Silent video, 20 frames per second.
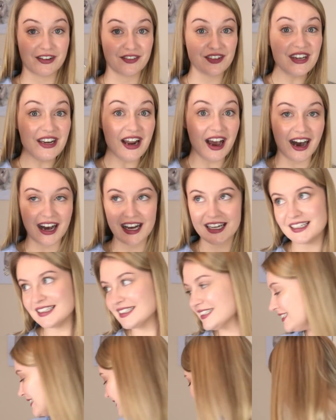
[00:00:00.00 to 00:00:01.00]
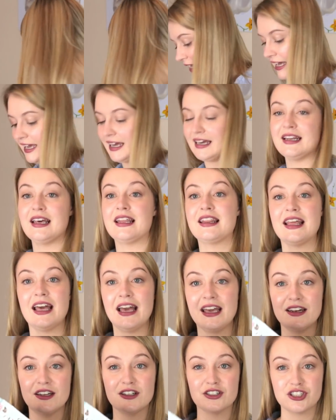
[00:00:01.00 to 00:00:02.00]
rid of 9, and
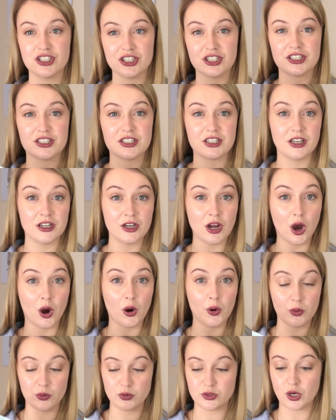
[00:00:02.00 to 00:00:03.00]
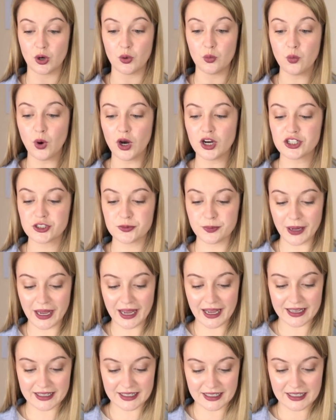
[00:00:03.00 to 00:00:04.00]
then just an old wash
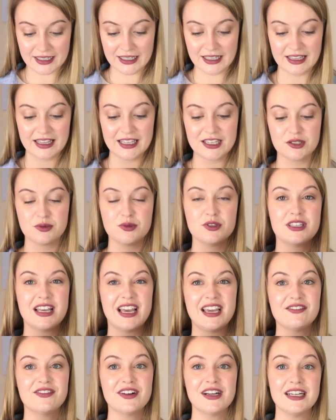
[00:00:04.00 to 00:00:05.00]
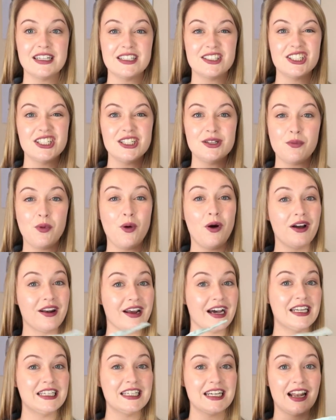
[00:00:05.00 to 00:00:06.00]
bag. This was a really cheap one.
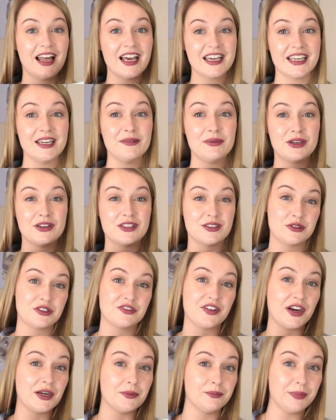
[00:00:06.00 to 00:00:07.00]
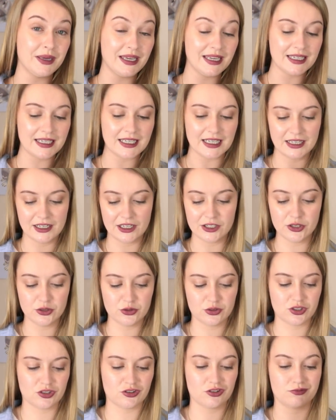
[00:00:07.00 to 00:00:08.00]
I did like it because it was very big, and I
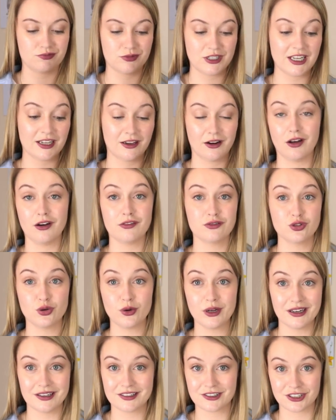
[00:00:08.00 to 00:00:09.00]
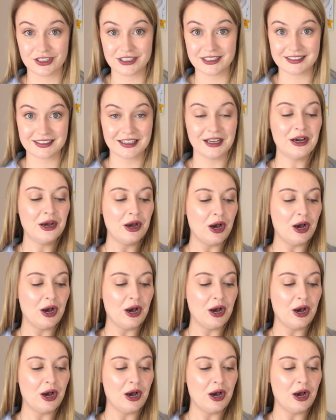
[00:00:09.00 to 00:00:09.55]
used to take a lot of toiletries